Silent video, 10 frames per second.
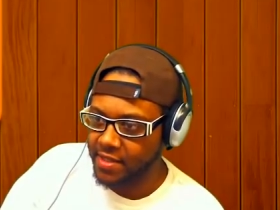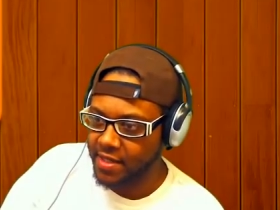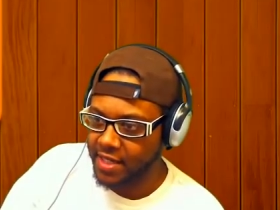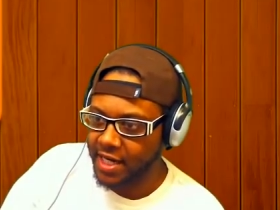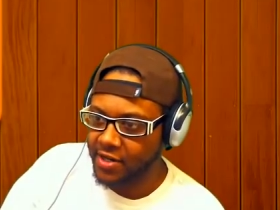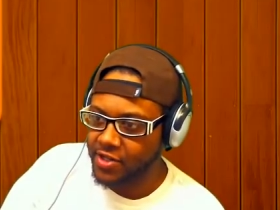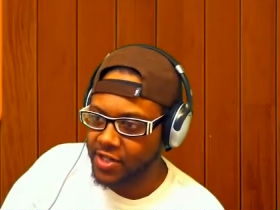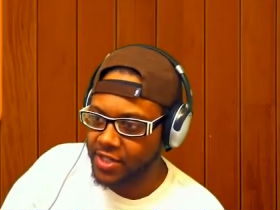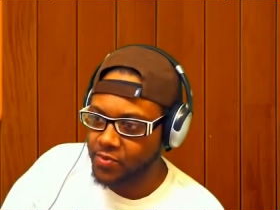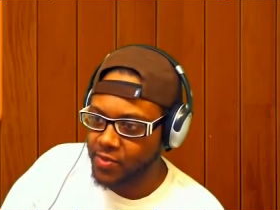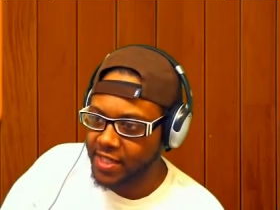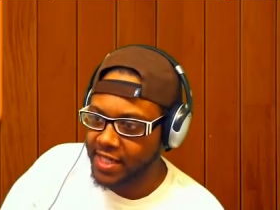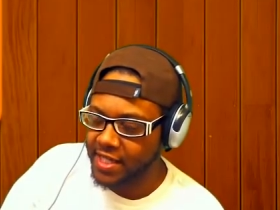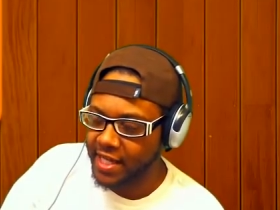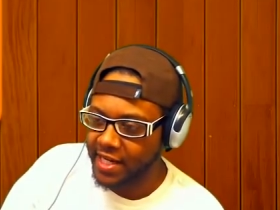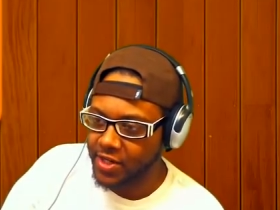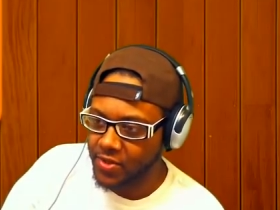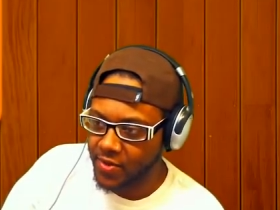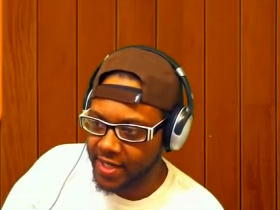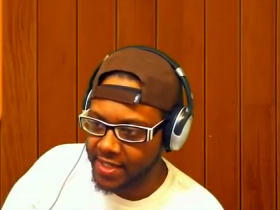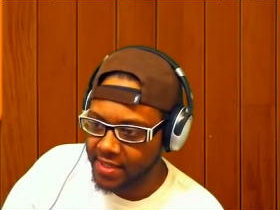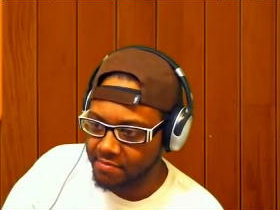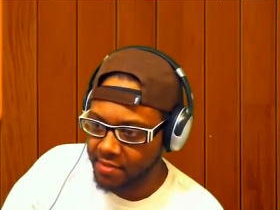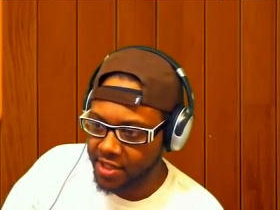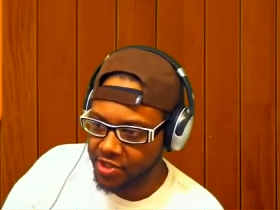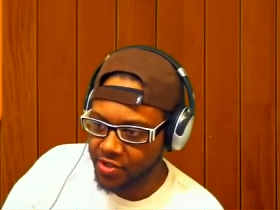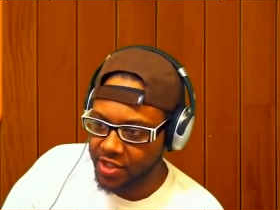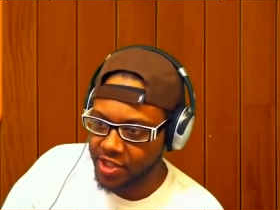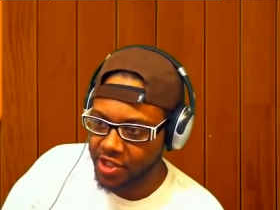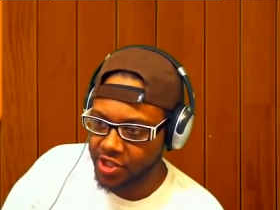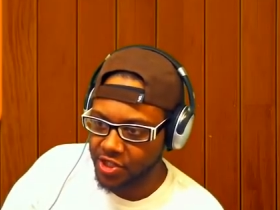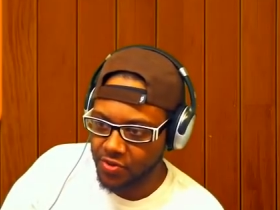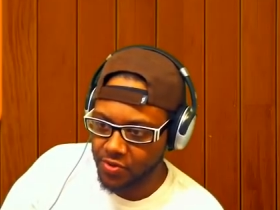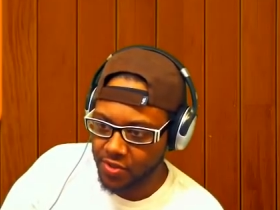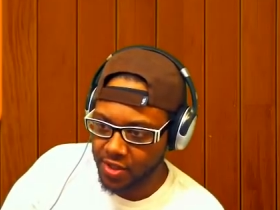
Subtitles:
character that's really not that great, but you can just use